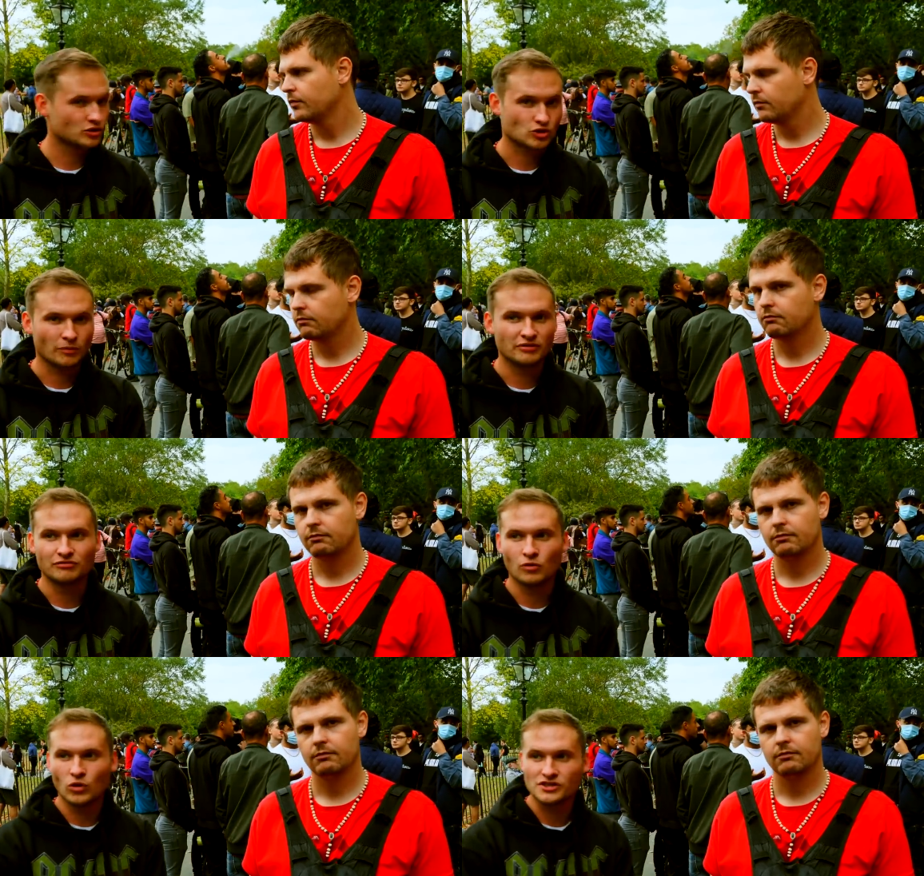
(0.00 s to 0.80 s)
Speaker 1: drop
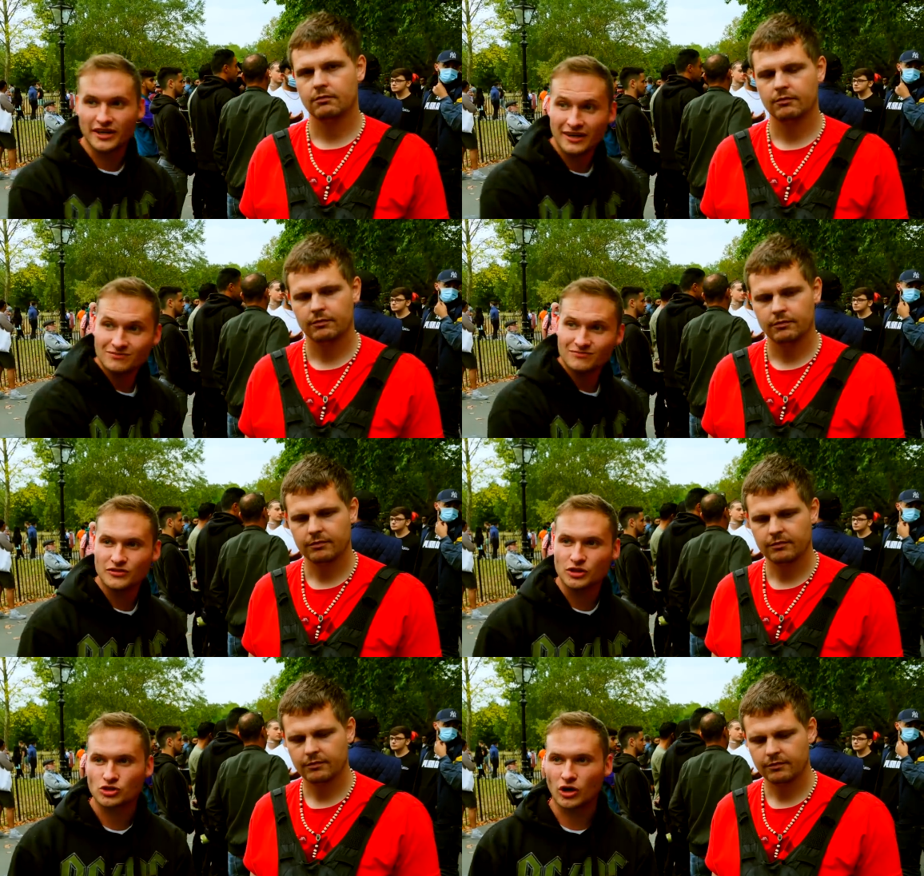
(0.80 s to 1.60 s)
of water
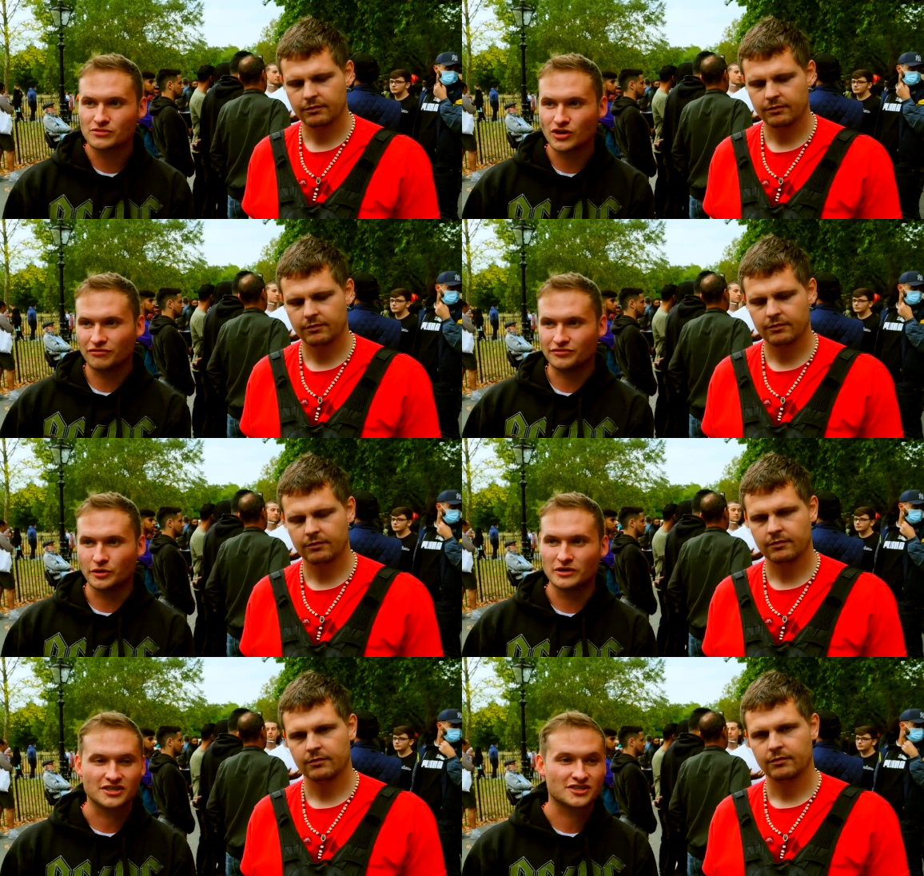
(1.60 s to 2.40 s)
that drops off
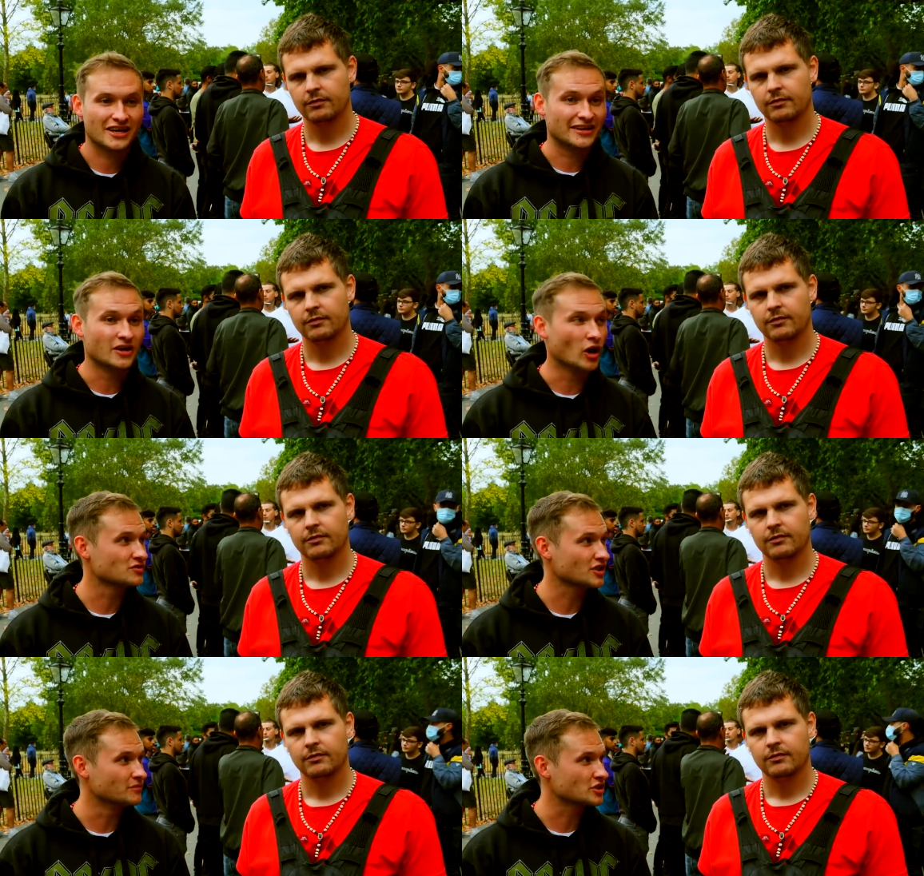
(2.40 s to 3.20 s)
you is a sin of
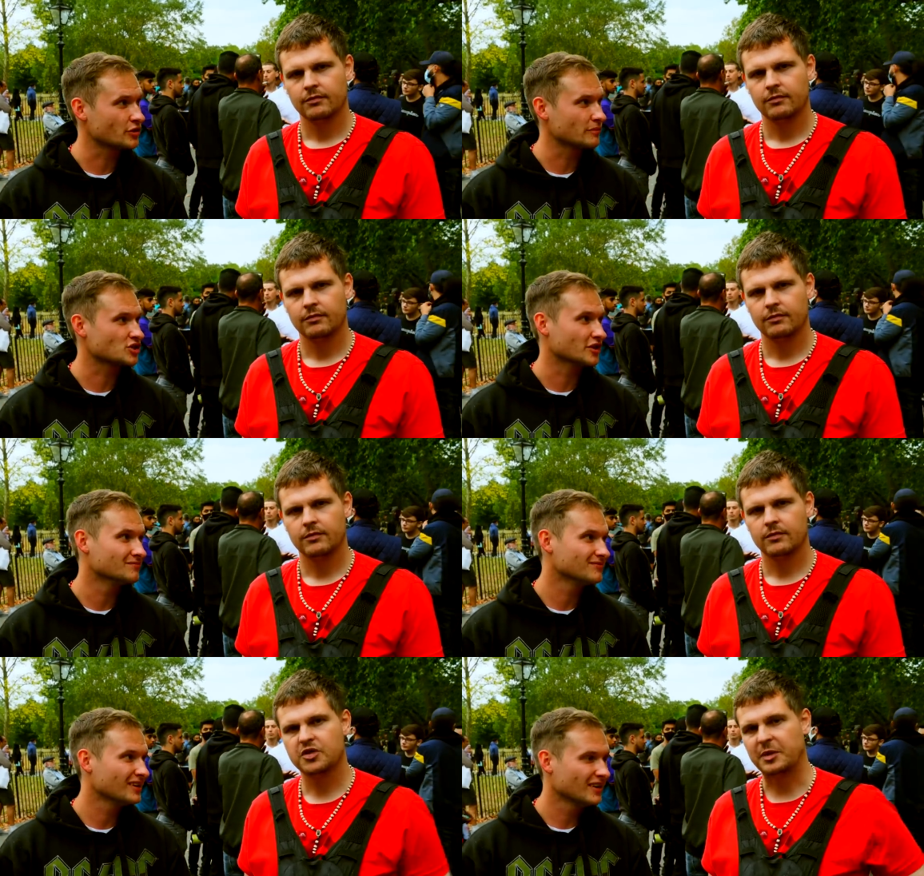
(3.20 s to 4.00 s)
some
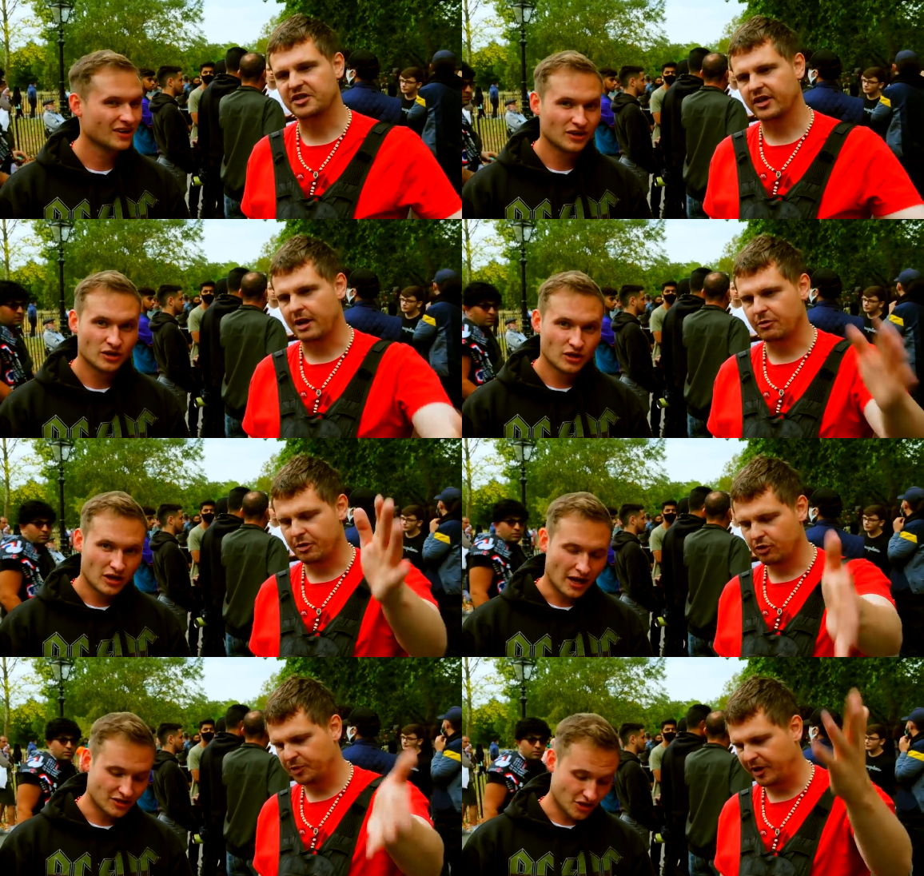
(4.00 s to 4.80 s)
description. Speak to the camera,
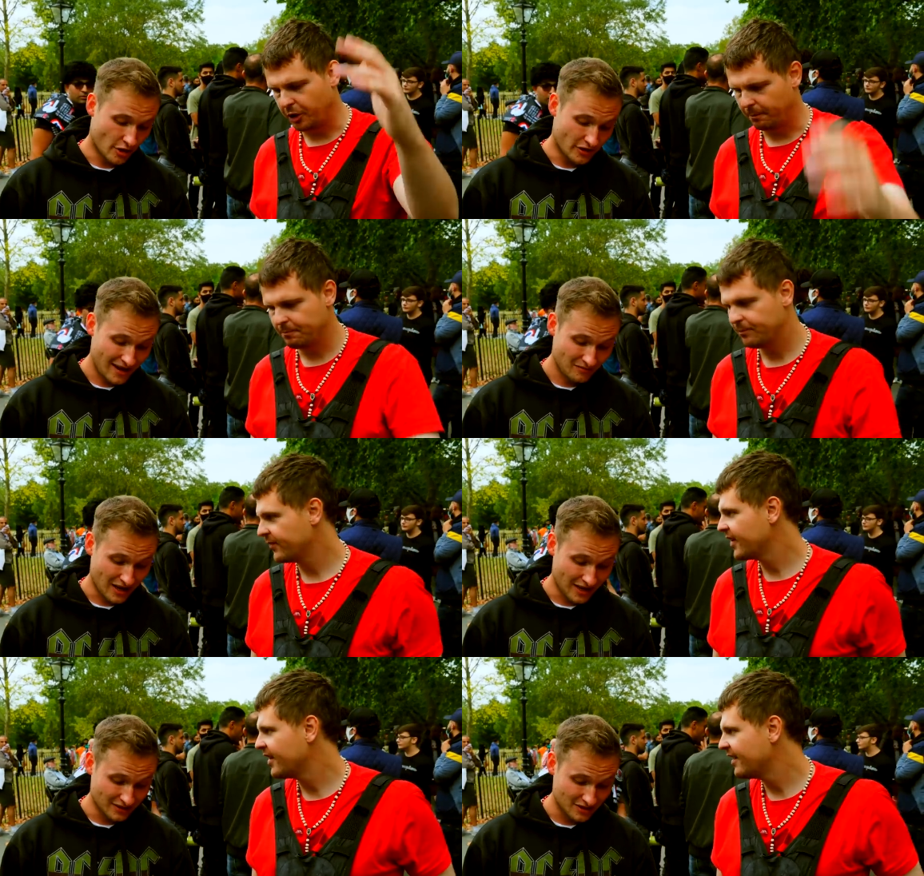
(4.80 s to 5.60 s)
bro. Uh, so, yeah,
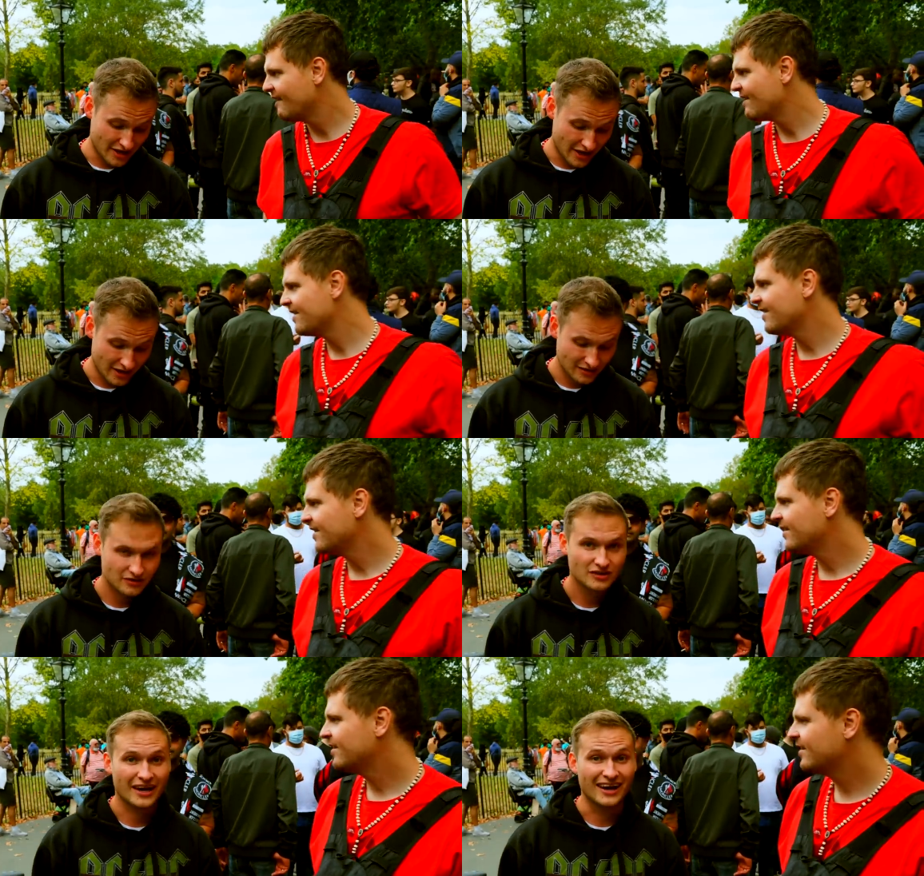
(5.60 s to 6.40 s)
and uh,
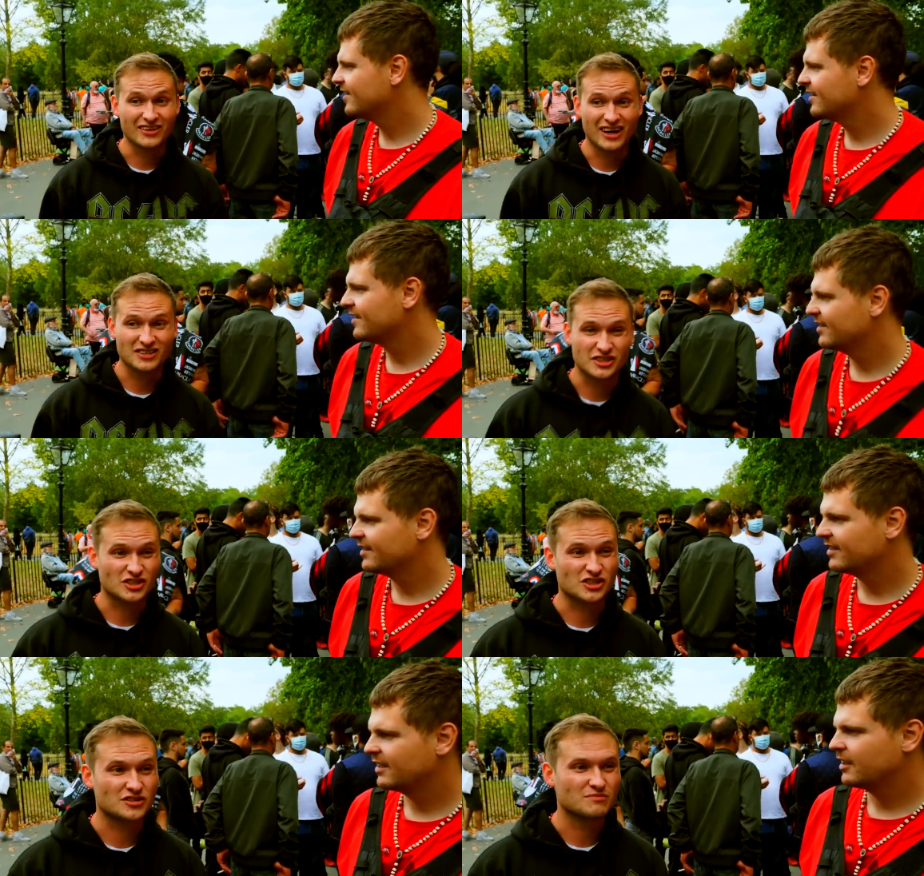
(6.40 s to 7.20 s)
yeah, that, that
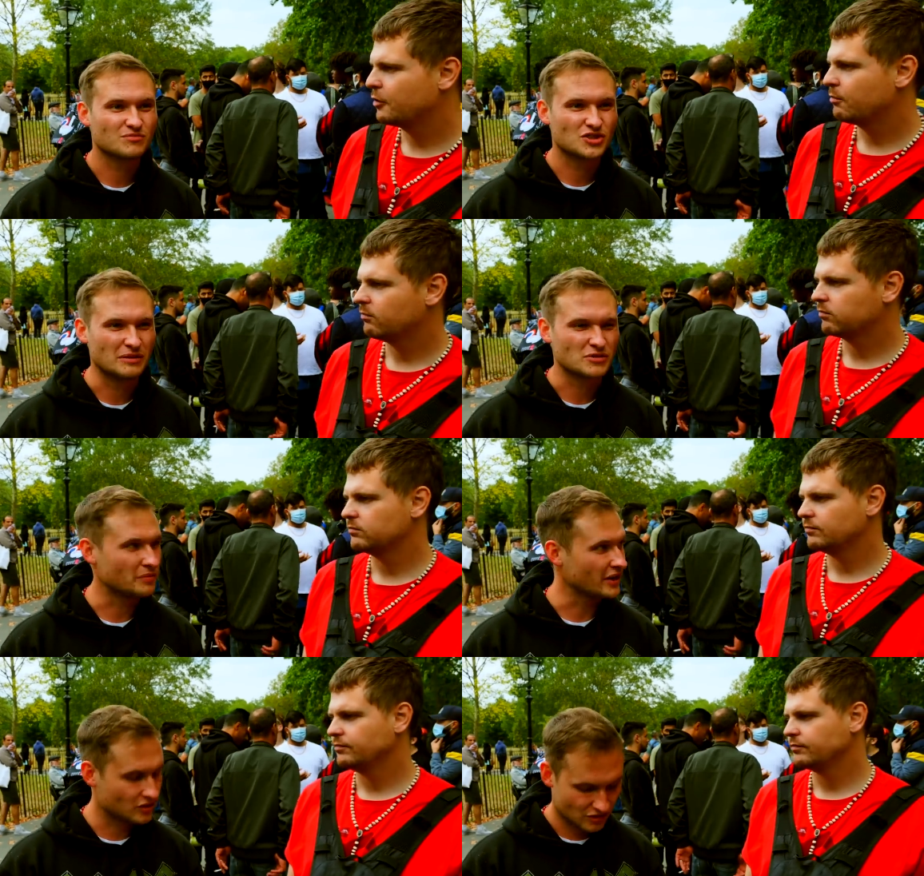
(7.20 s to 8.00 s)
just seems a
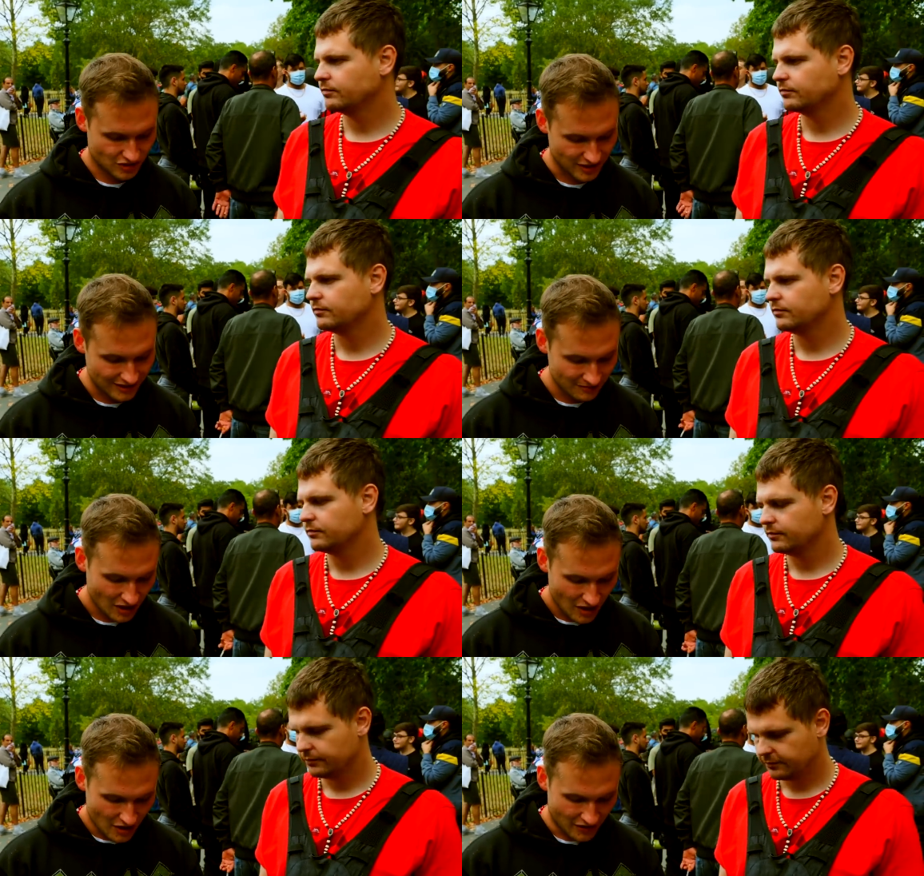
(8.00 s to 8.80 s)
bit silly.
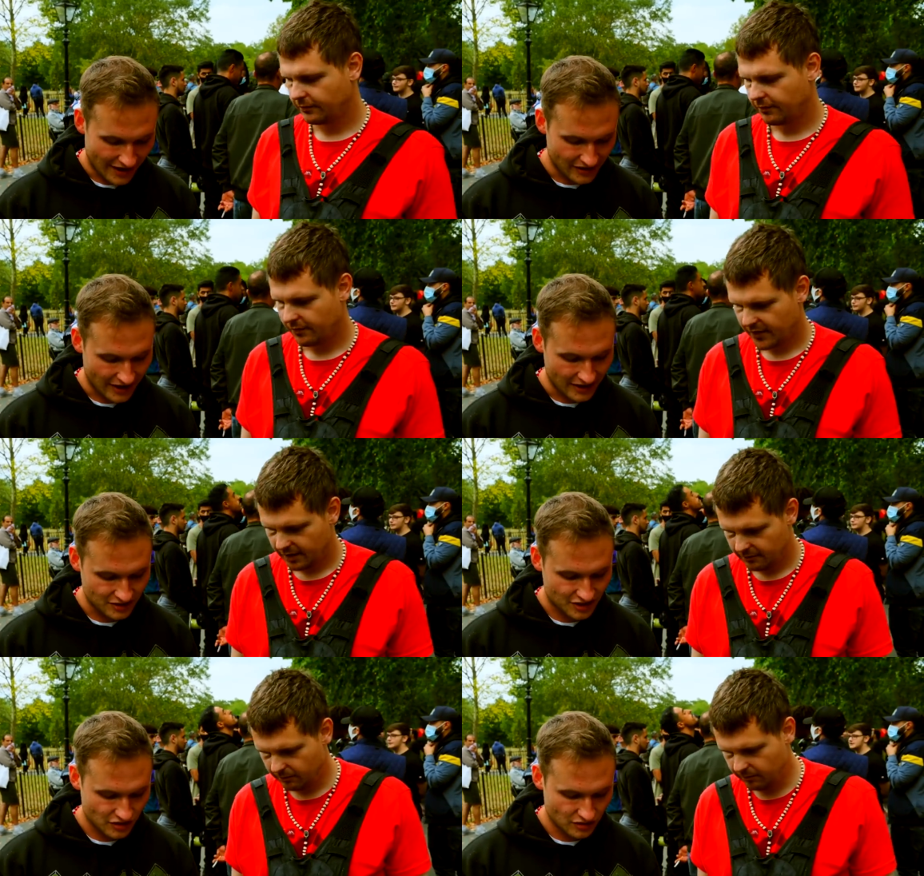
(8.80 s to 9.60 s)
Then
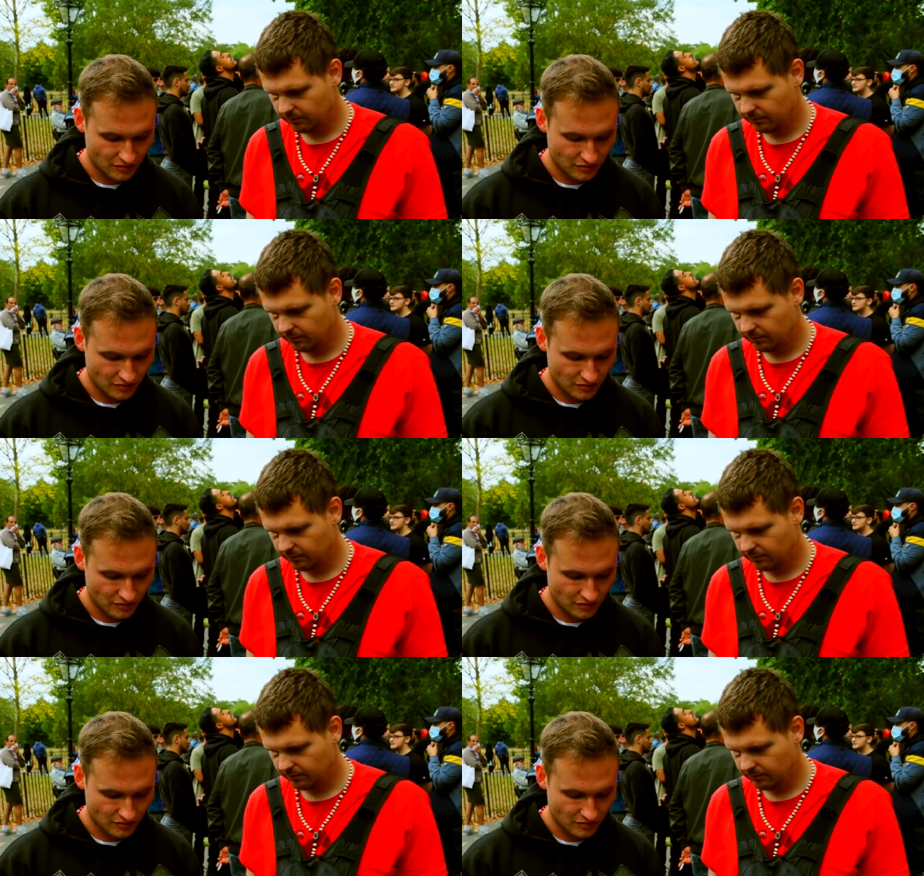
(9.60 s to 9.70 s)
there's